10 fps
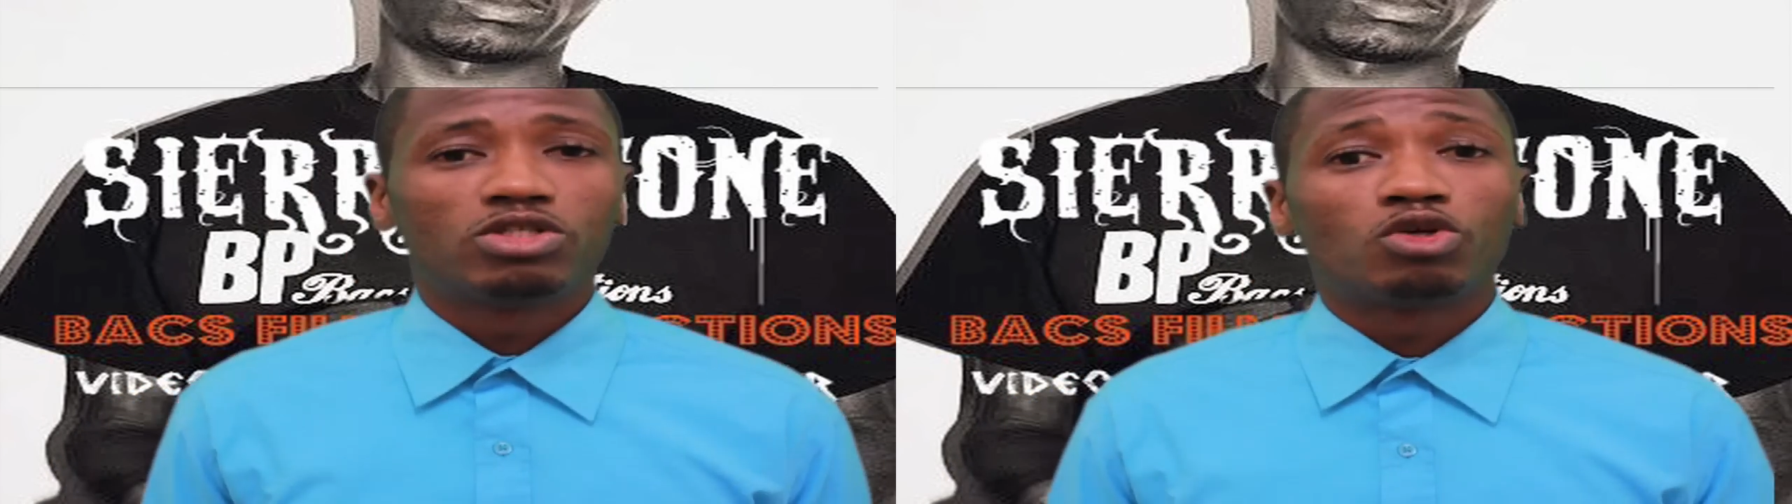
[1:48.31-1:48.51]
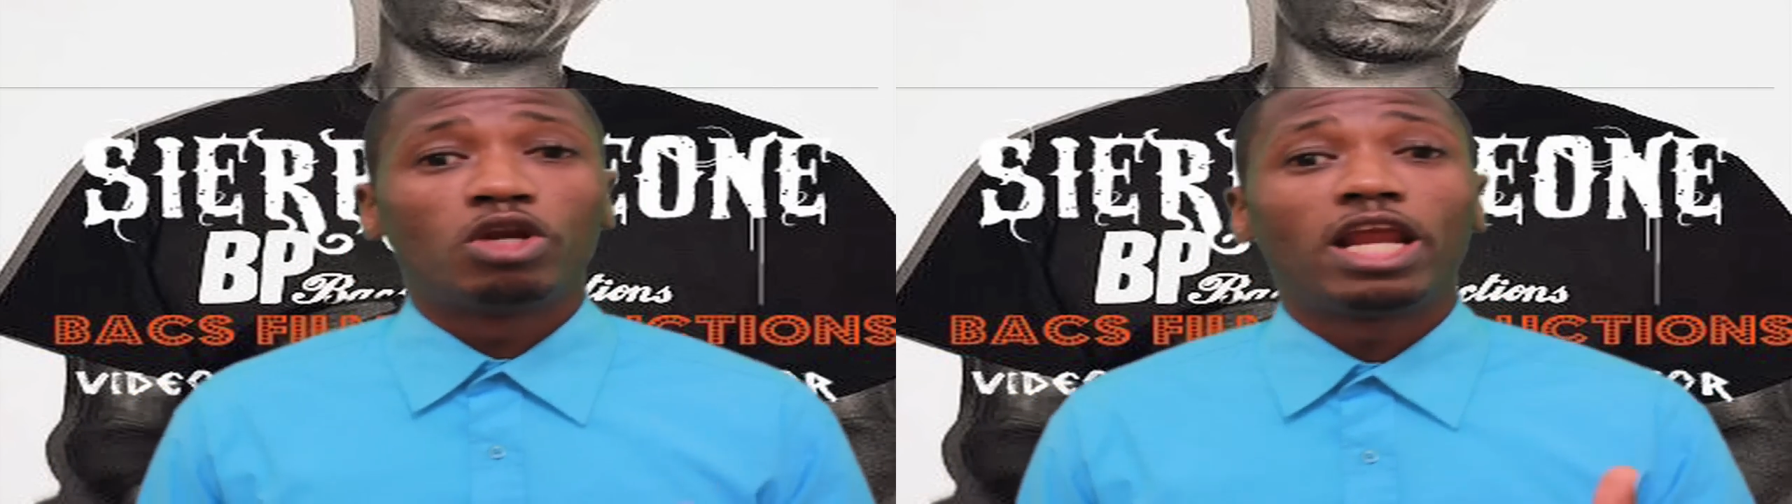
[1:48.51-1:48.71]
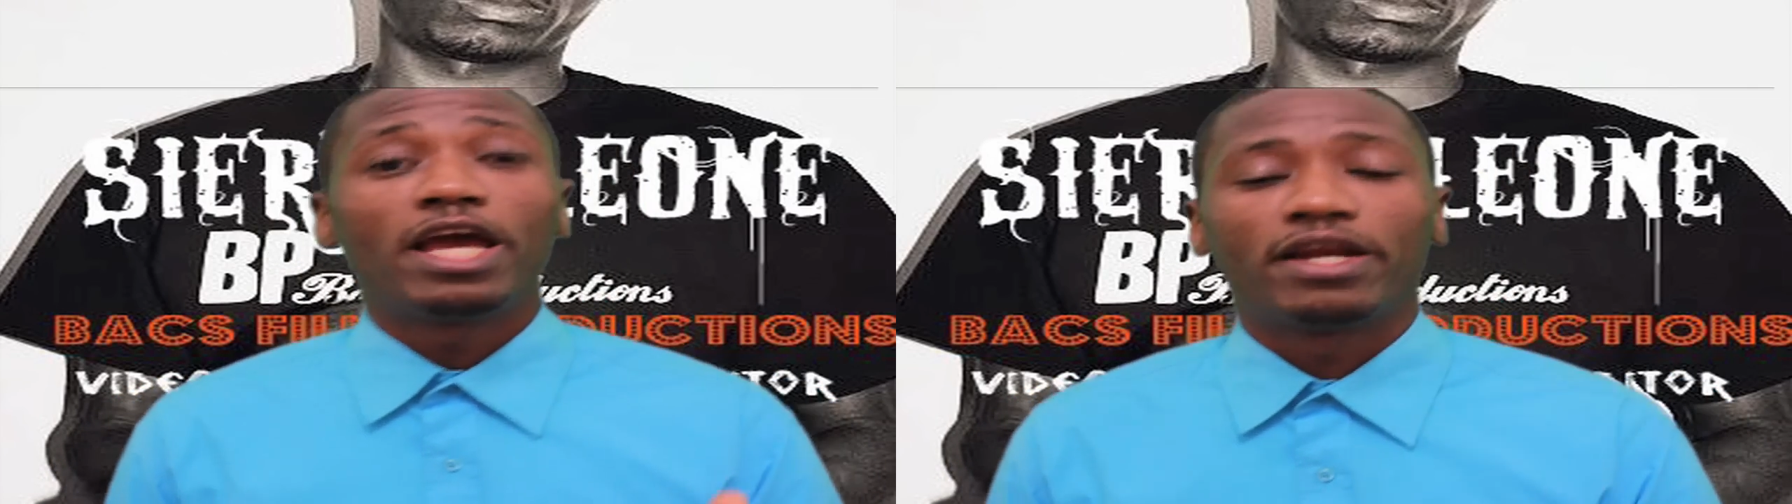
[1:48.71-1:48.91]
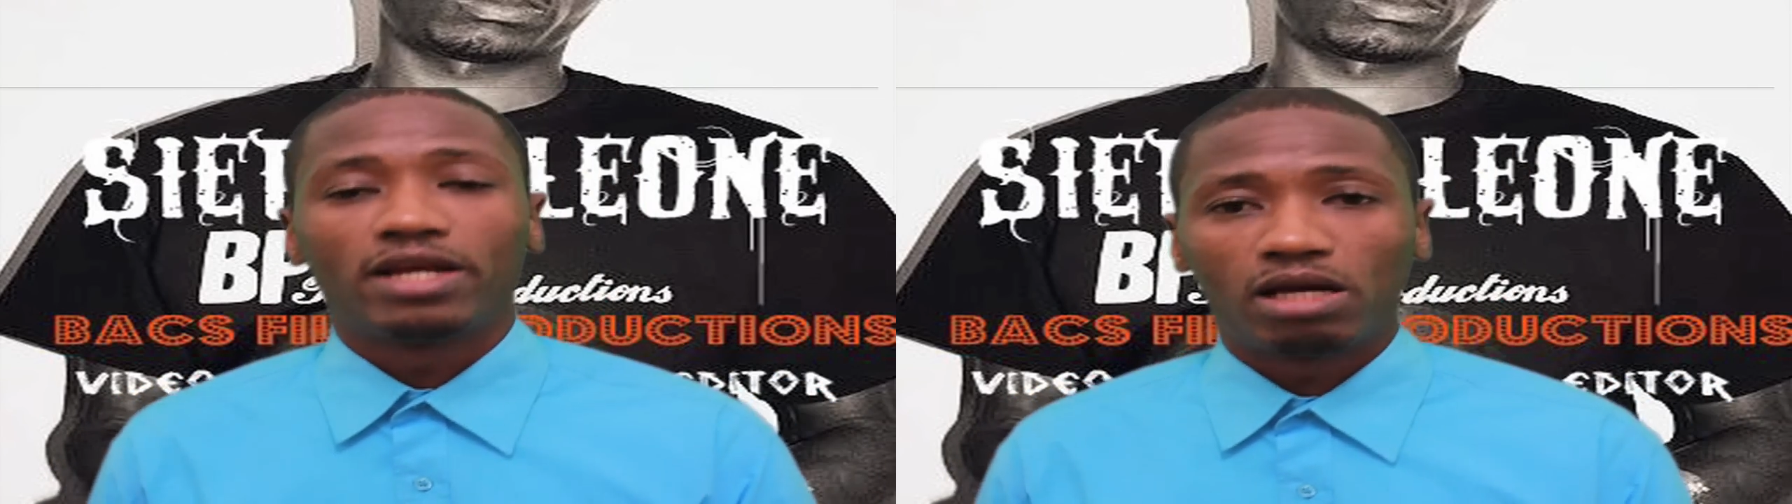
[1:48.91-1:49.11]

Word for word: to learn